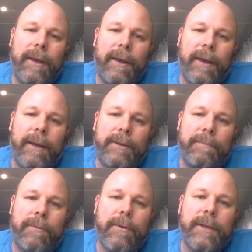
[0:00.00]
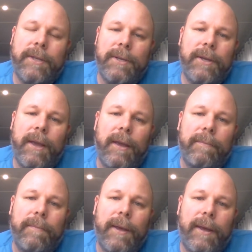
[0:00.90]
and to press into
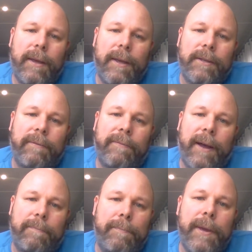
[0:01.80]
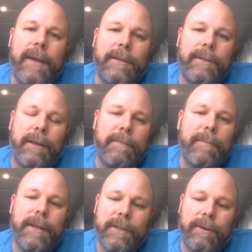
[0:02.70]
him and to find peace in the
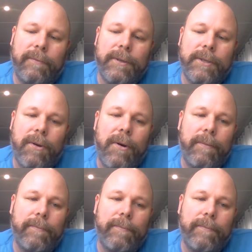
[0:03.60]
midst of the storm.